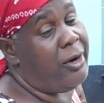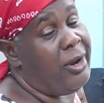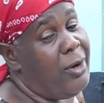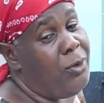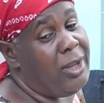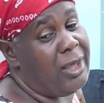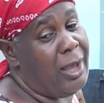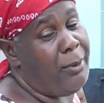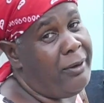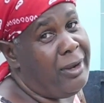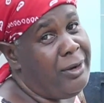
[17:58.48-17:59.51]
girl, I hold the
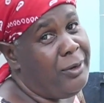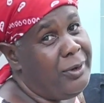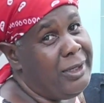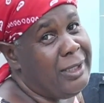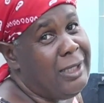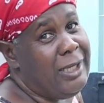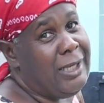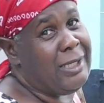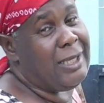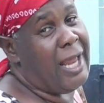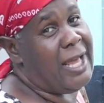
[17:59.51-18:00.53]
camera now.
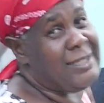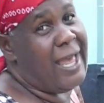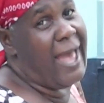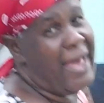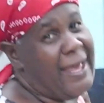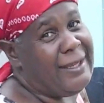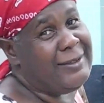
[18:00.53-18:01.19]
Now say hi.